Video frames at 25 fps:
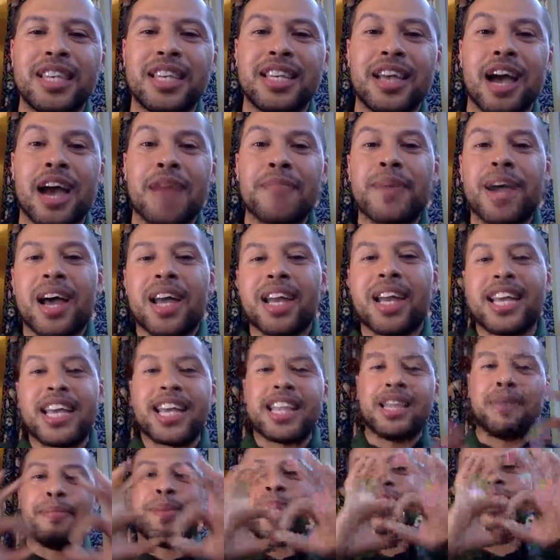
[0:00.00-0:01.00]
I'm kind of in
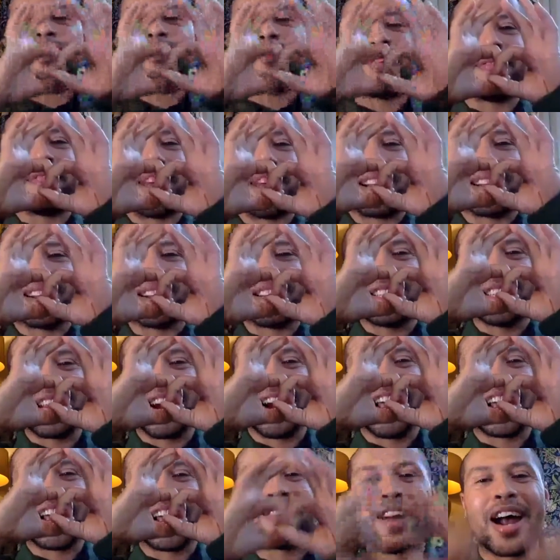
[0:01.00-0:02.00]
the middle of a Venn
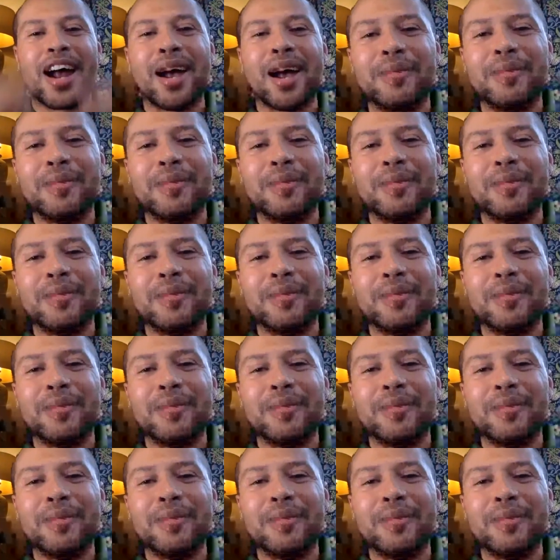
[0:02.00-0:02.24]
diagram.